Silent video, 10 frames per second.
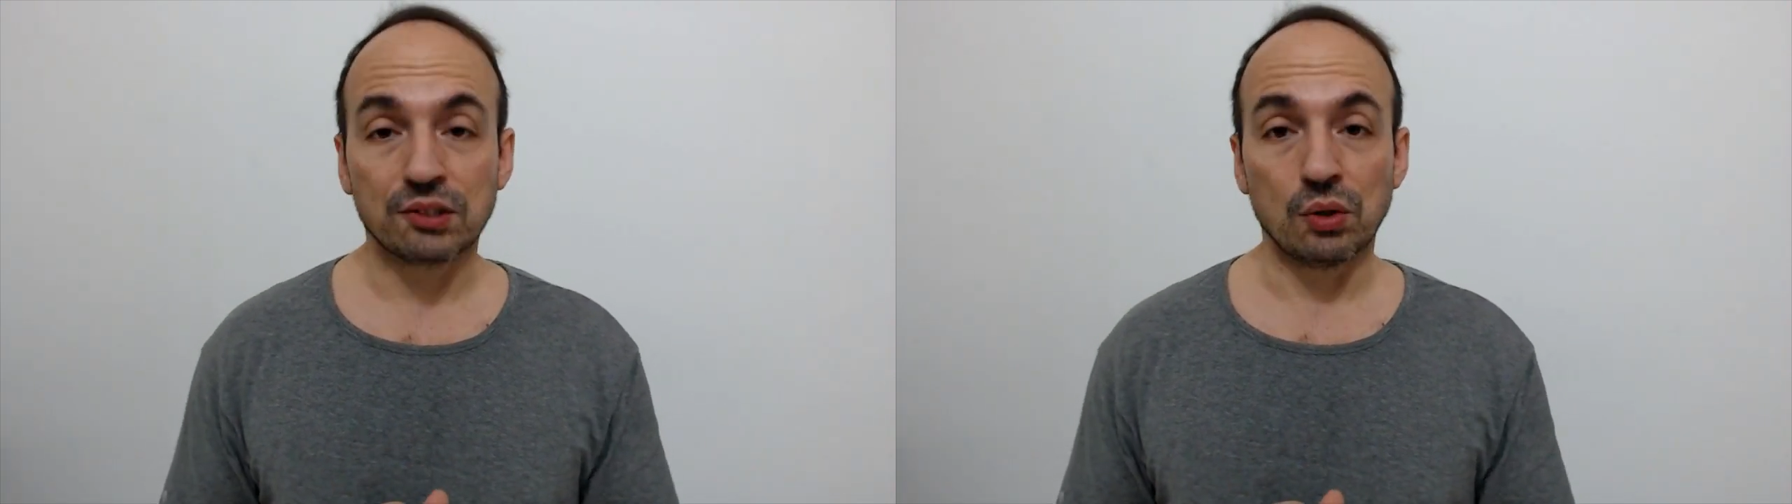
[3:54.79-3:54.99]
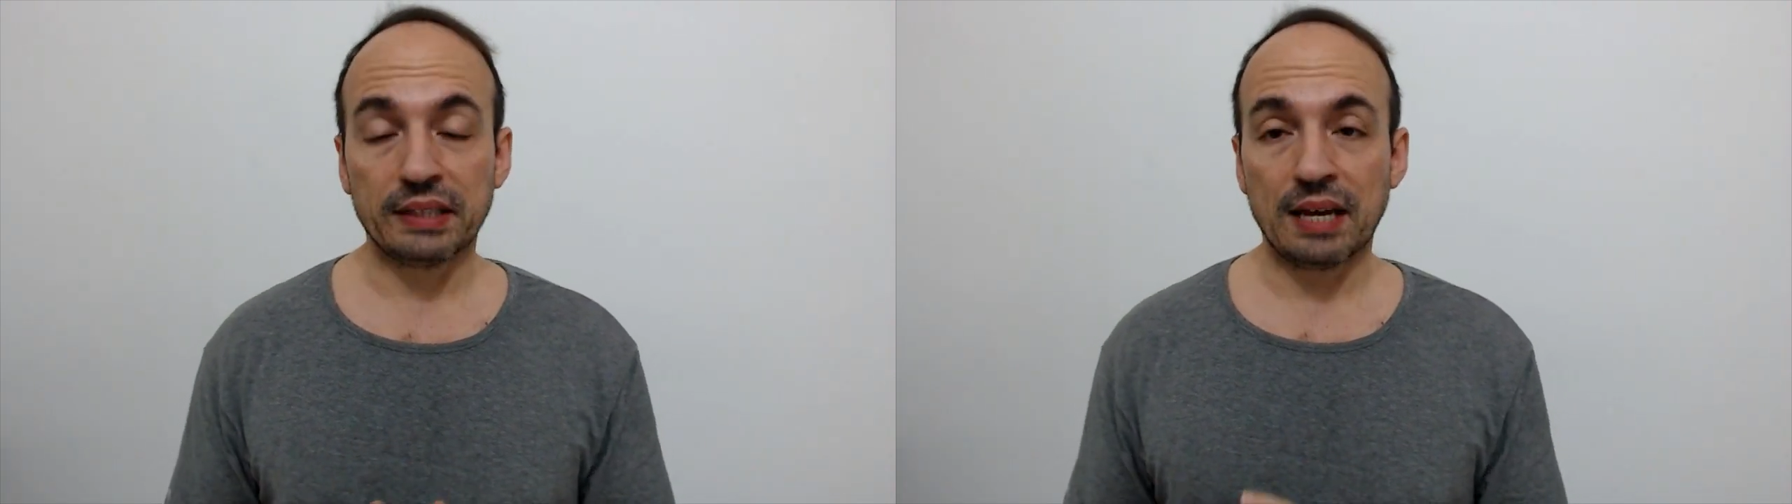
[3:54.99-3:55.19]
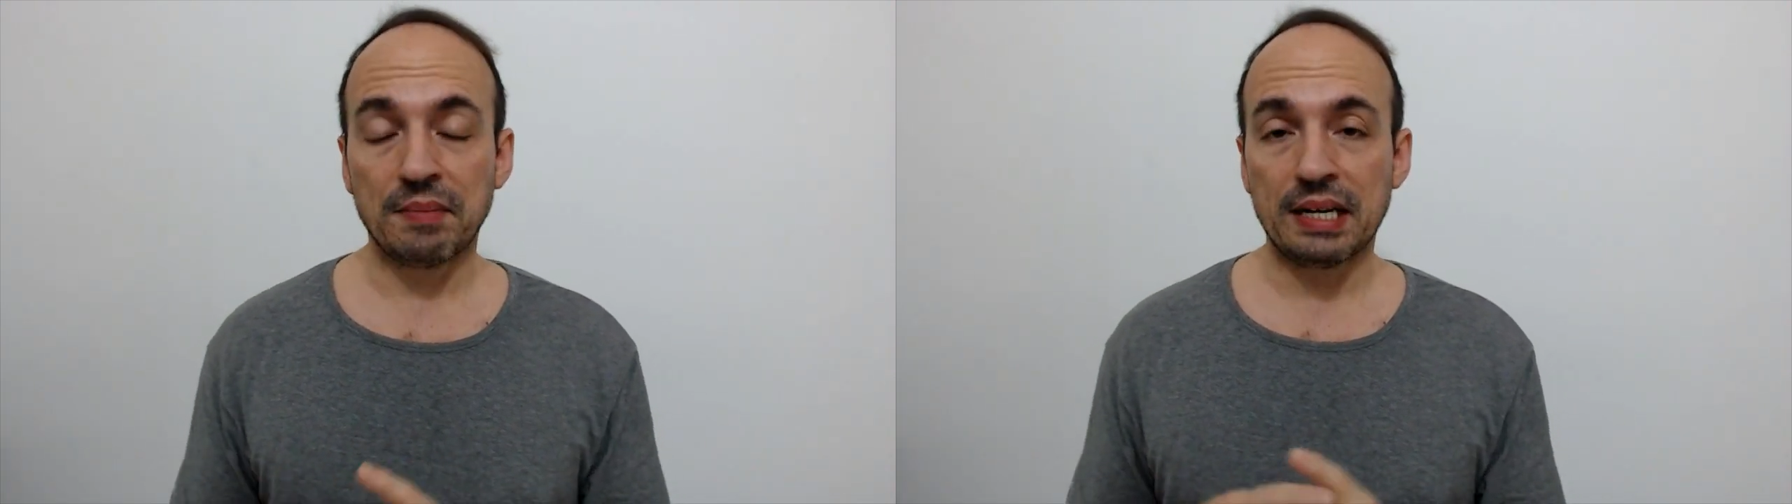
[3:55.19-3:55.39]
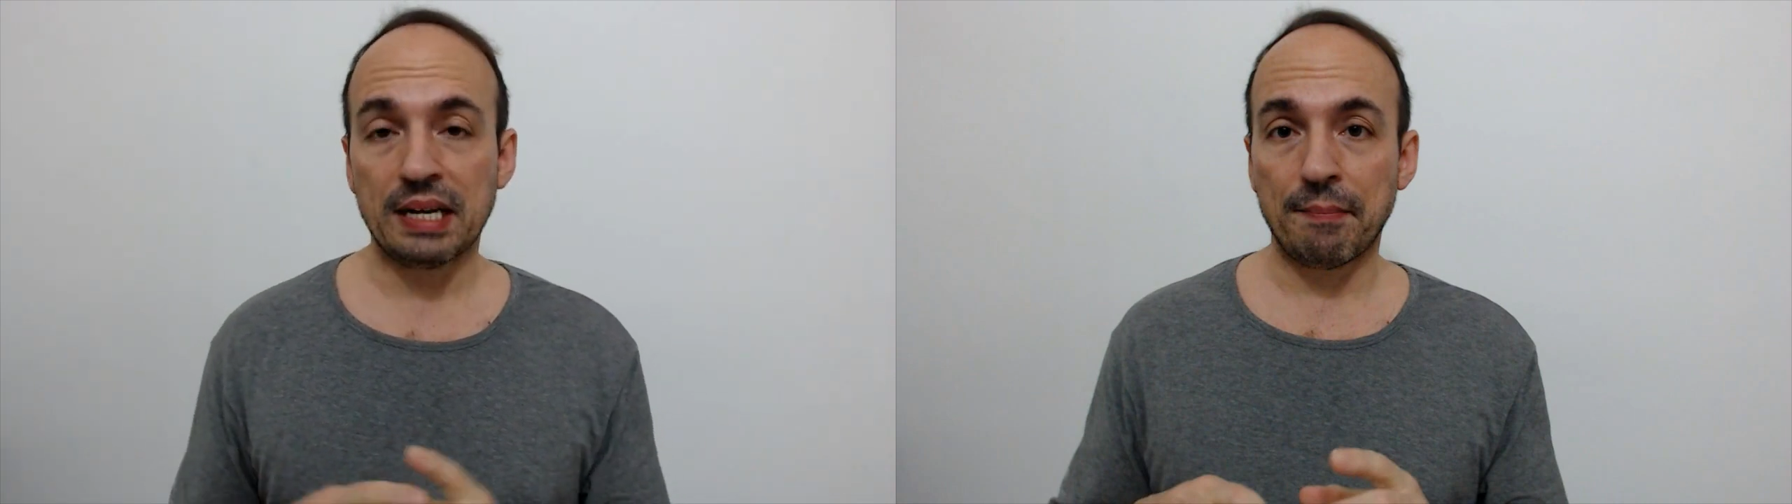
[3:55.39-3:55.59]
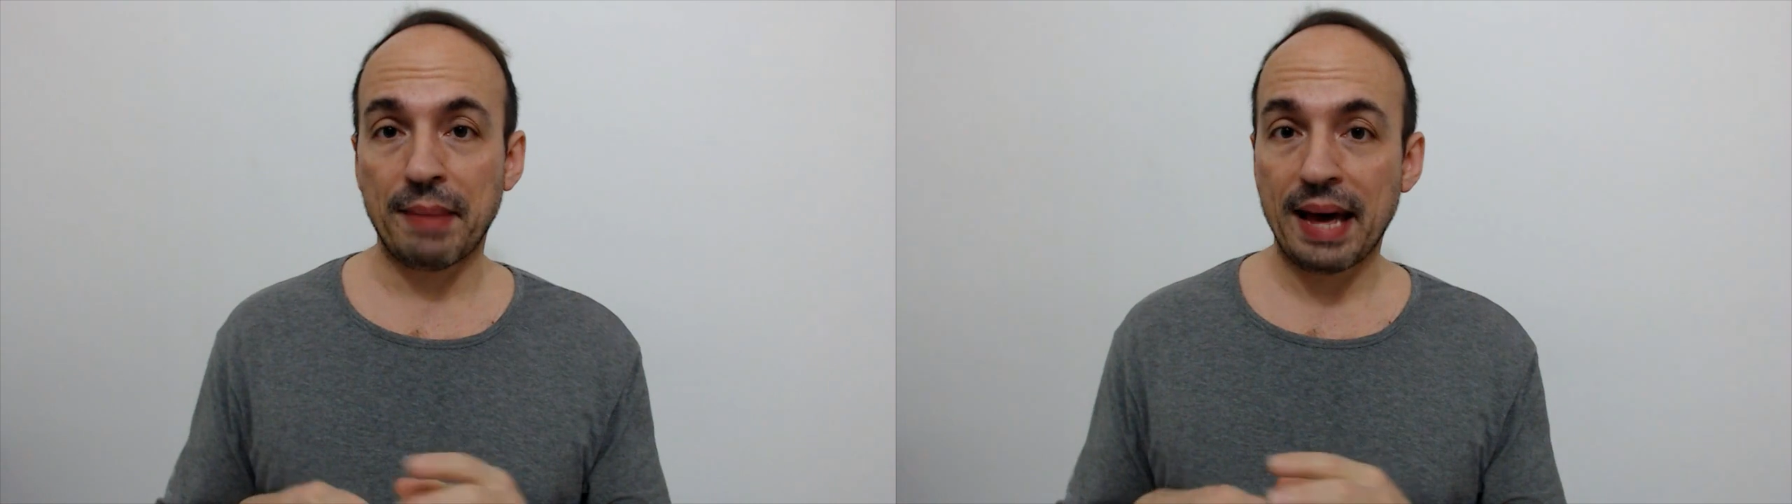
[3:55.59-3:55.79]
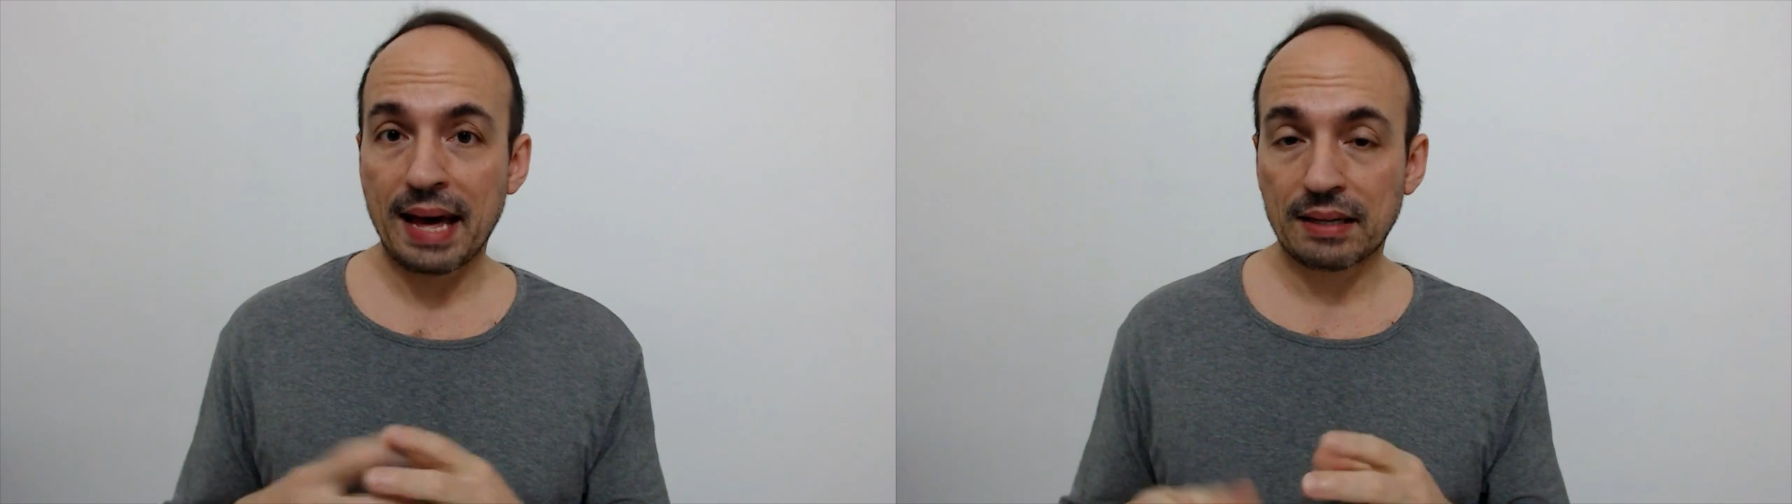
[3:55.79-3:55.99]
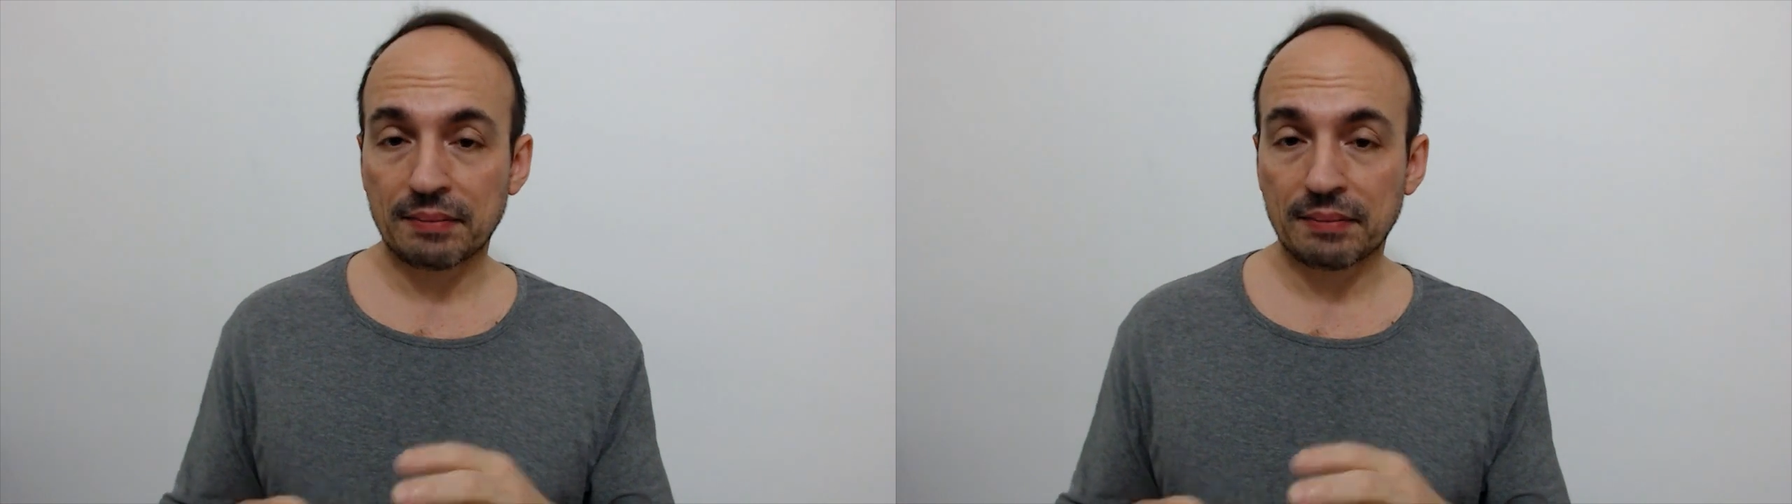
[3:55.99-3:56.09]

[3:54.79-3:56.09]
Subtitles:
them in a bag,